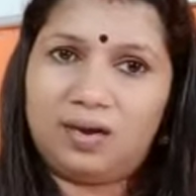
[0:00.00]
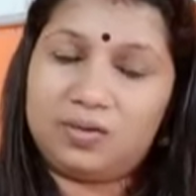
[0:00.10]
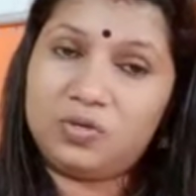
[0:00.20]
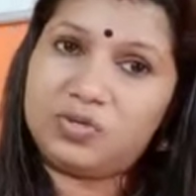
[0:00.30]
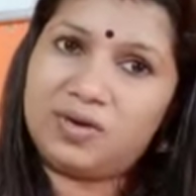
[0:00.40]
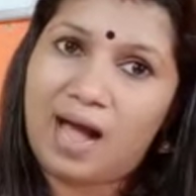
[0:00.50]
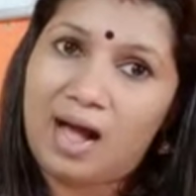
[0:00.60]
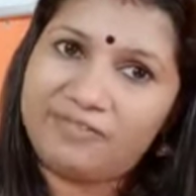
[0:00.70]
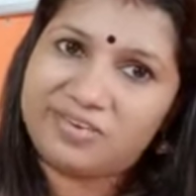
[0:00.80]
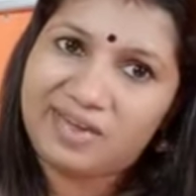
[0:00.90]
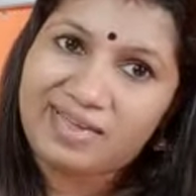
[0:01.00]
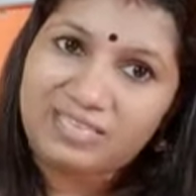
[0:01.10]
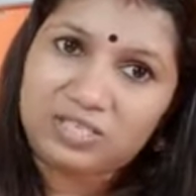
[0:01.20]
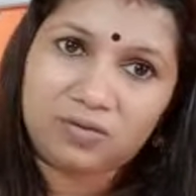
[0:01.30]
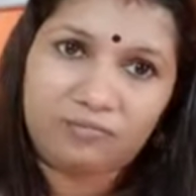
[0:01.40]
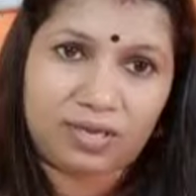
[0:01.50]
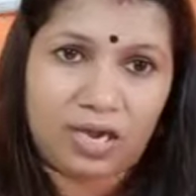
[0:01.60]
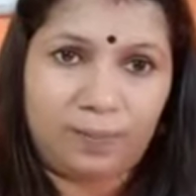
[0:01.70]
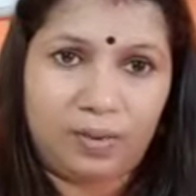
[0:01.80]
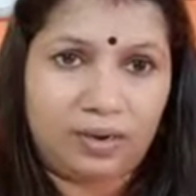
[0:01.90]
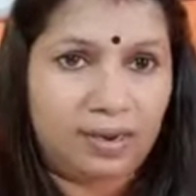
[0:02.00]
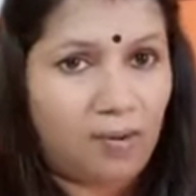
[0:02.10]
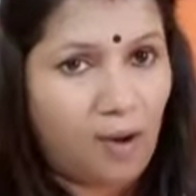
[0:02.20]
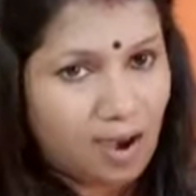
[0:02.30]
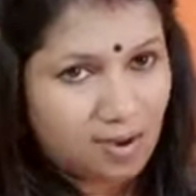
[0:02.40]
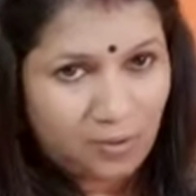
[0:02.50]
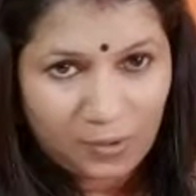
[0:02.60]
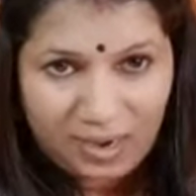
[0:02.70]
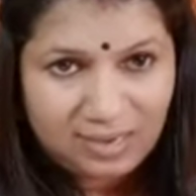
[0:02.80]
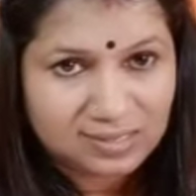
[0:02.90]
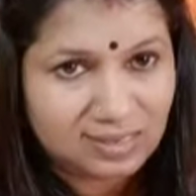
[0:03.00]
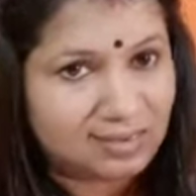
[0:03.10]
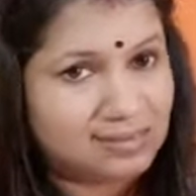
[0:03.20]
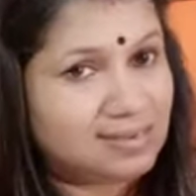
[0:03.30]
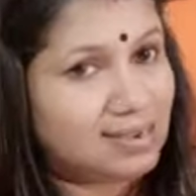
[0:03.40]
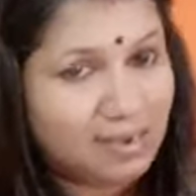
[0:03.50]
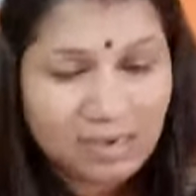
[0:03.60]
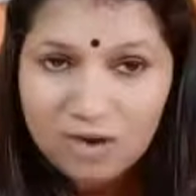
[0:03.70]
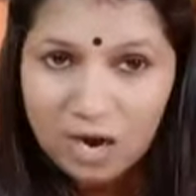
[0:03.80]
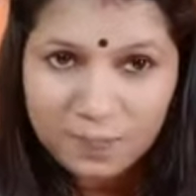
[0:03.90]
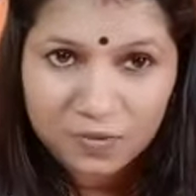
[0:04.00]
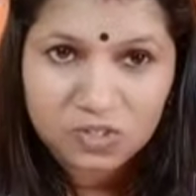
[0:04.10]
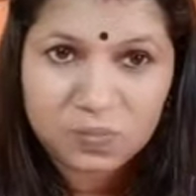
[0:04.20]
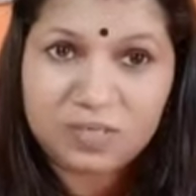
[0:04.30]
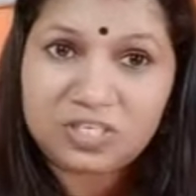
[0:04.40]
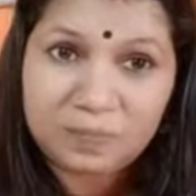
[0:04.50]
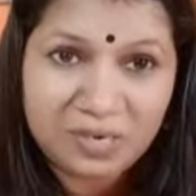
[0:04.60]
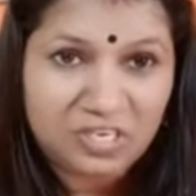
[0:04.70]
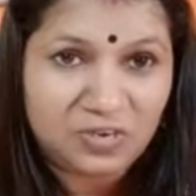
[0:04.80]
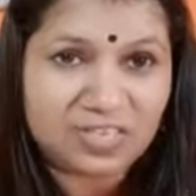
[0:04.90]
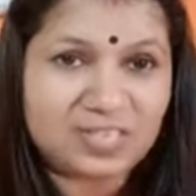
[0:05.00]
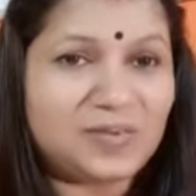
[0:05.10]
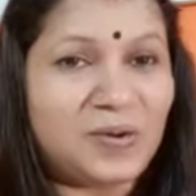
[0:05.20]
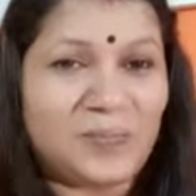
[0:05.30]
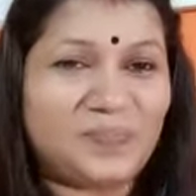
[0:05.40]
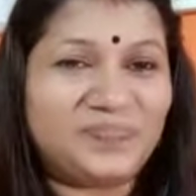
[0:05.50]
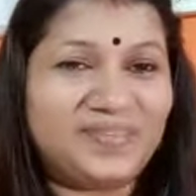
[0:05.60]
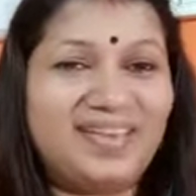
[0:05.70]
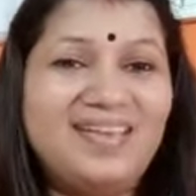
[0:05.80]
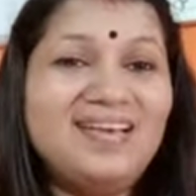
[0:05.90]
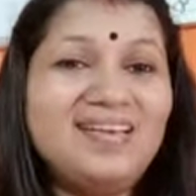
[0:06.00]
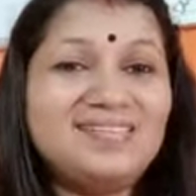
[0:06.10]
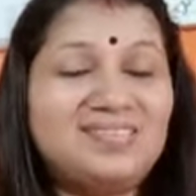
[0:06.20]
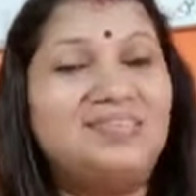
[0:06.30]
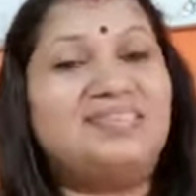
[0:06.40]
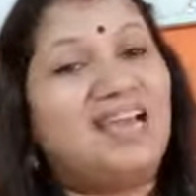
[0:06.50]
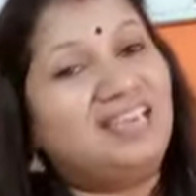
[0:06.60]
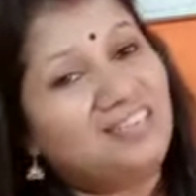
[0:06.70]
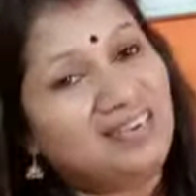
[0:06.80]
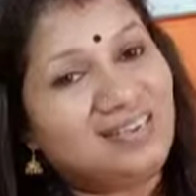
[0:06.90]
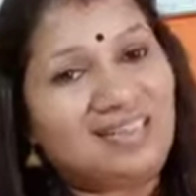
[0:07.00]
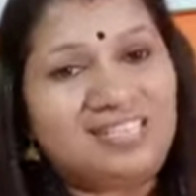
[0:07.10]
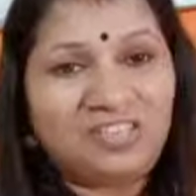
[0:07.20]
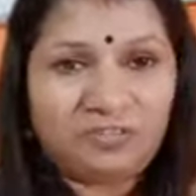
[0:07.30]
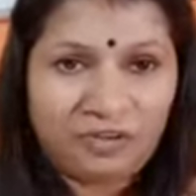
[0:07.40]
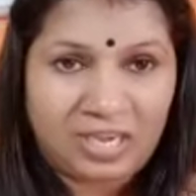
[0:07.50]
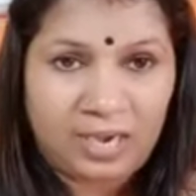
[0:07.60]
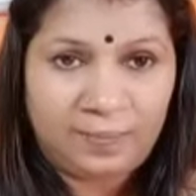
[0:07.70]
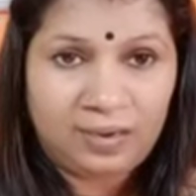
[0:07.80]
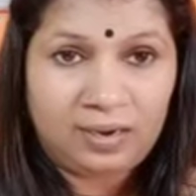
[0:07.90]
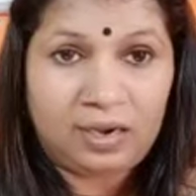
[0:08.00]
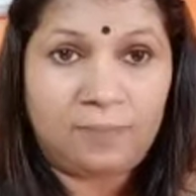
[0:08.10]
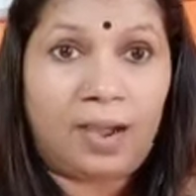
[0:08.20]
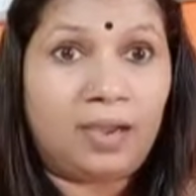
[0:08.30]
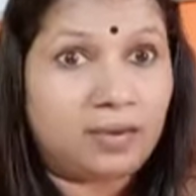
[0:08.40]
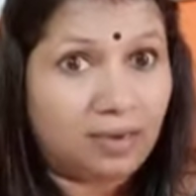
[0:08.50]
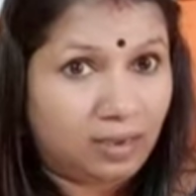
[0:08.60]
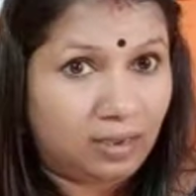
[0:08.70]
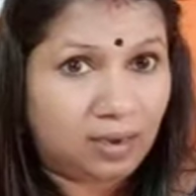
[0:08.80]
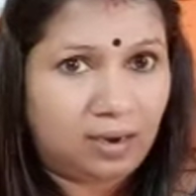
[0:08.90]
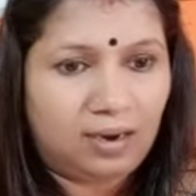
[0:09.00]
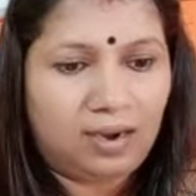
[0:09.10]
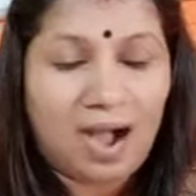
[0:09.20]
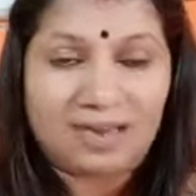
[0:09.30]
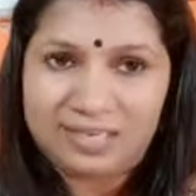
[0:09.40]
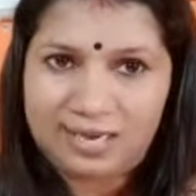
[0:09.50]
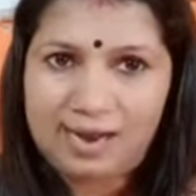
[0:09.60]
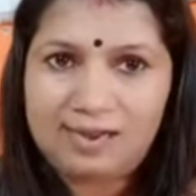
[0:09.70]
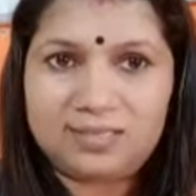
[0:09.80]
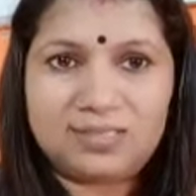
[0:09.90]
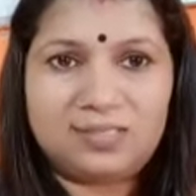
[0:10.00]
you should have a range of vocabulary or else it is really not possible to meet your score. Okay, so try to increase your vocabulary by reading articles,